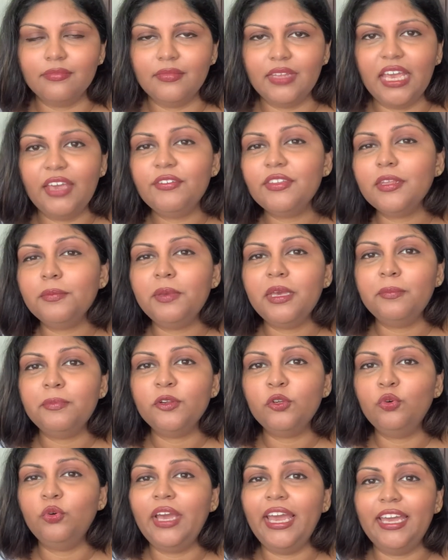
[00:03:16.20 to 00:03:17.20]
Even the people
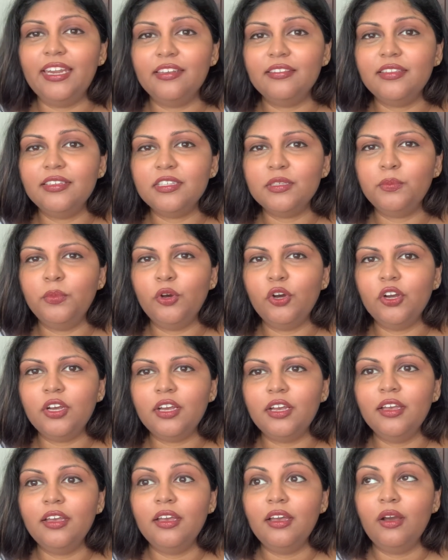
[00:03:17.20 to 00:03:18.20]
who hated this book
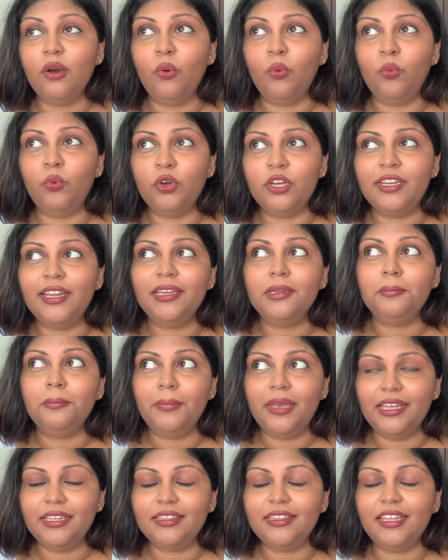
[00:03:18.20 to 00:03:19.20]
would
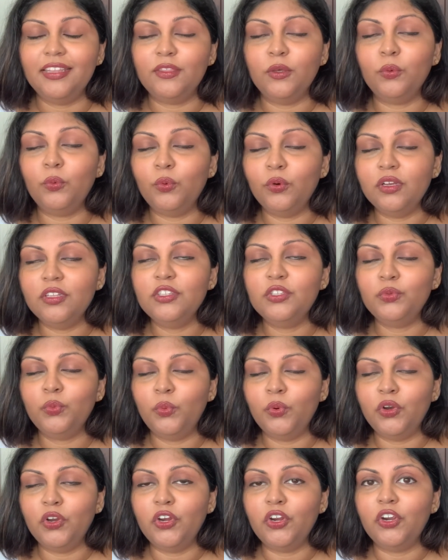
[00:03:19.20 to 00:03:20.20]
admit that the woods
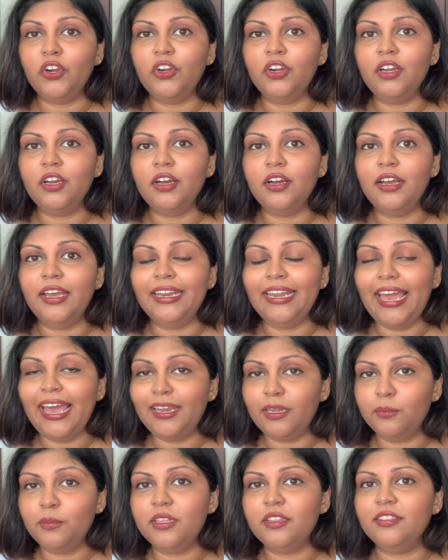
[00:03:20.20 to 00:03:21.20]
were an
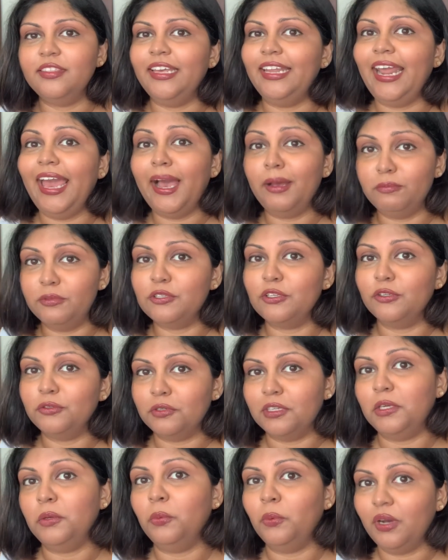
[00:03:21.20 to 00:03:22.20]
element that
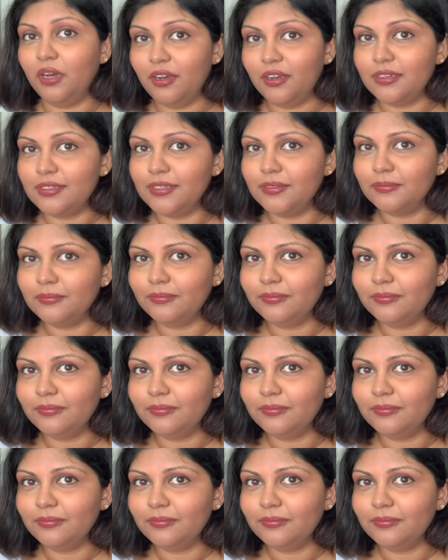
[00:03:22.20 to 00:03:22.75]
absolutely worked.